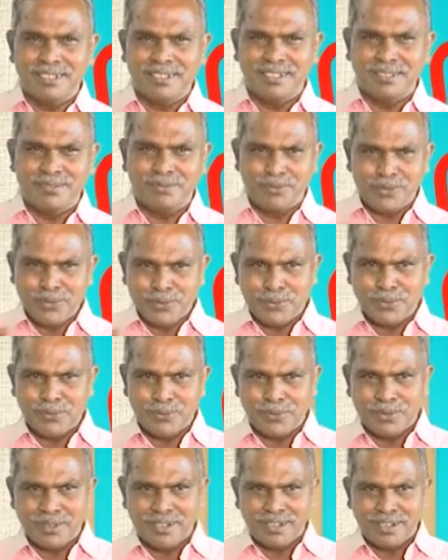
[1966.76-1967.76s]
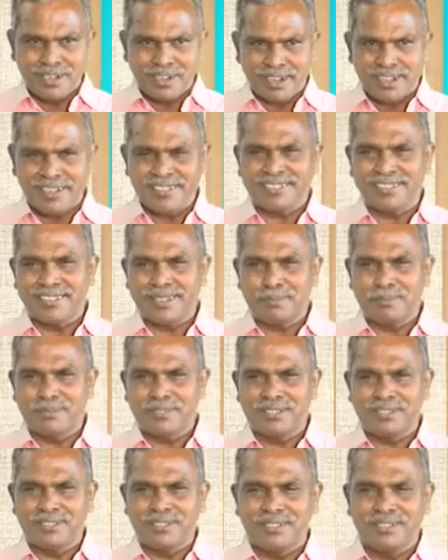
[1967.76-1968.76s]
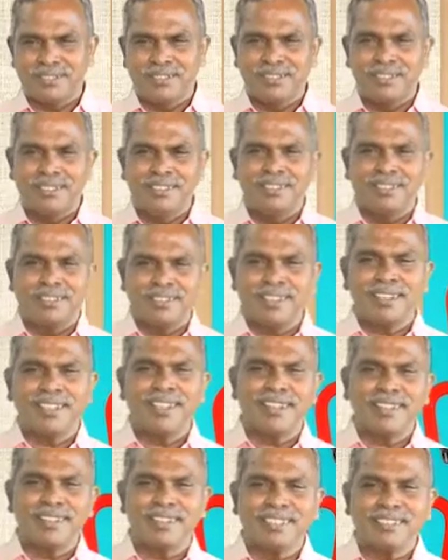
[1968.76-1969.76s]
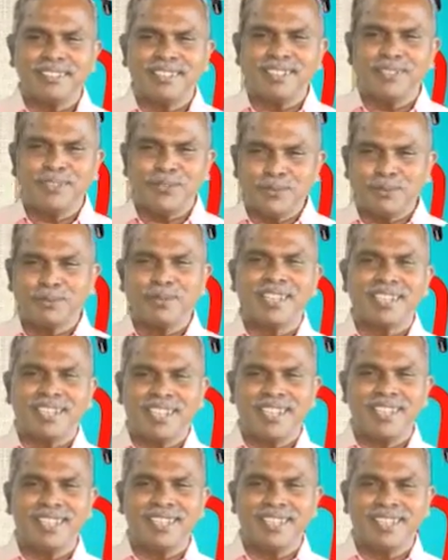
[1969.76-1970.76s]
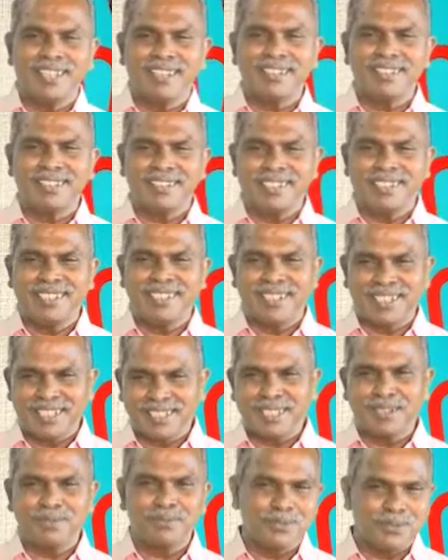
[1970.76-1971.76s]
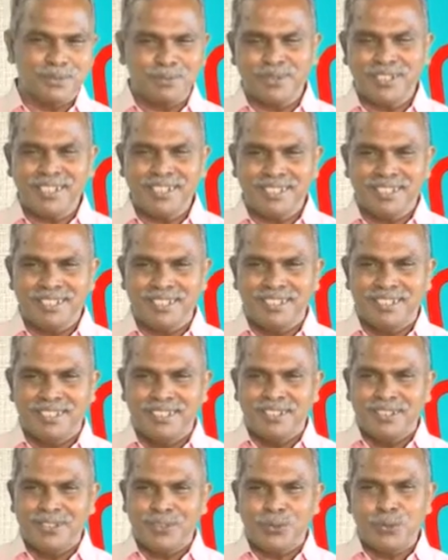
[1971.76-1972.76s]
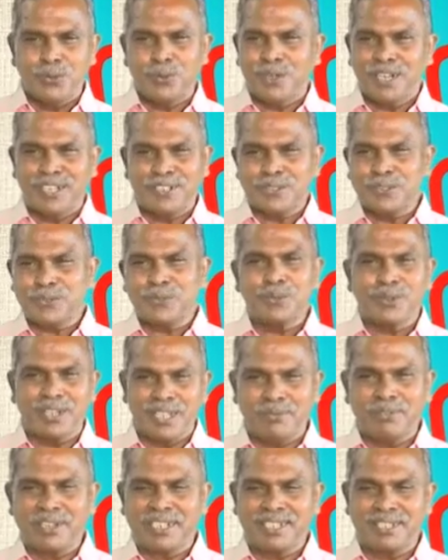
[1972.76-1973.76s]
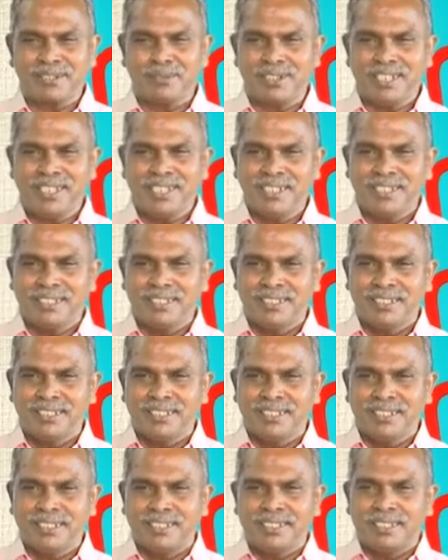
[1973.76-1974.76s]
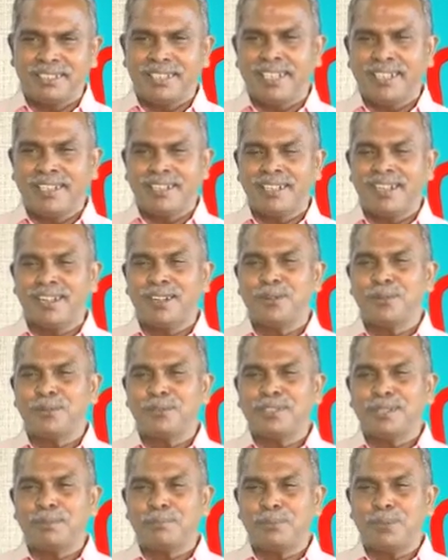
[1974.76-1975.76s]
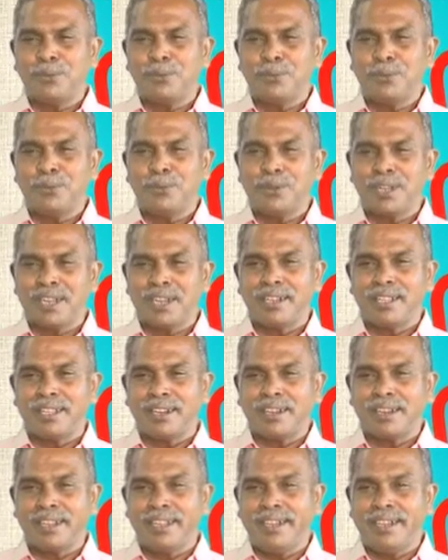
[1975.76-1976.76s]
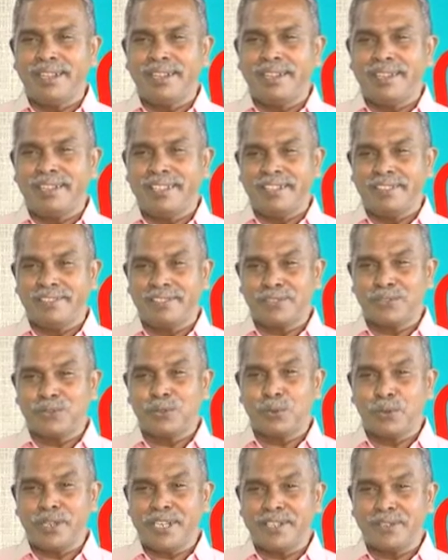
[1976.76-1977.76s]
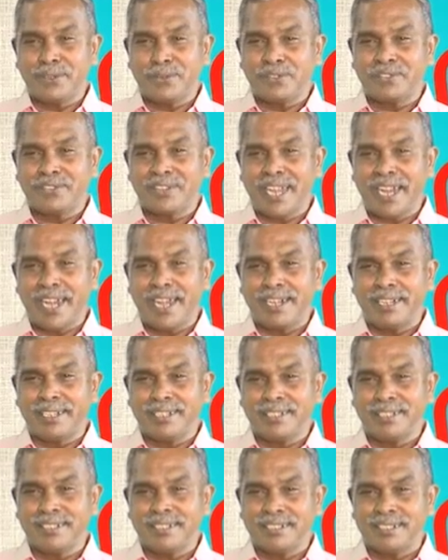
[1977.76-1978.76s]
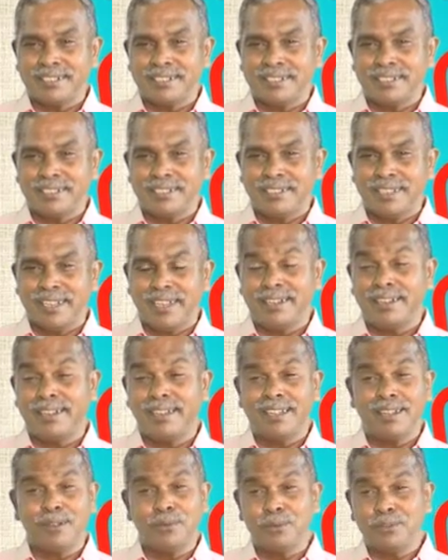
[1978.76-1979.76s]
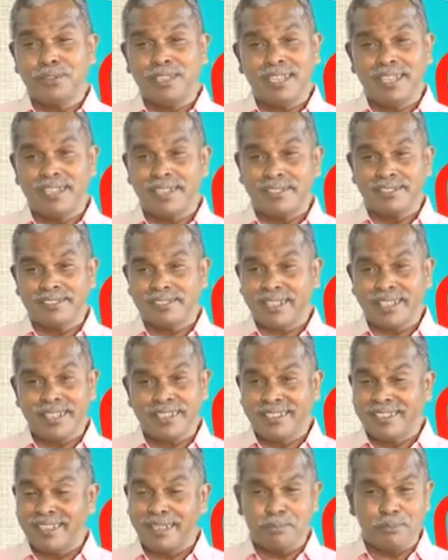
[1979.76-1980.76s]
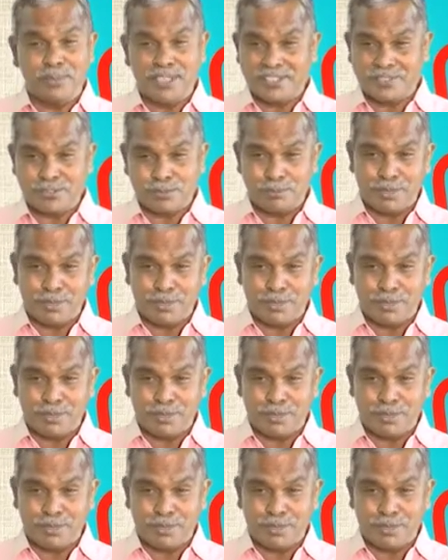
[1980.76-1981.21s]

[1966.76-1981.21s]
few concepts regarding the human eye and the colorful world. You understood effectively, like how the blue color light is going to scatter and how the sky appears to be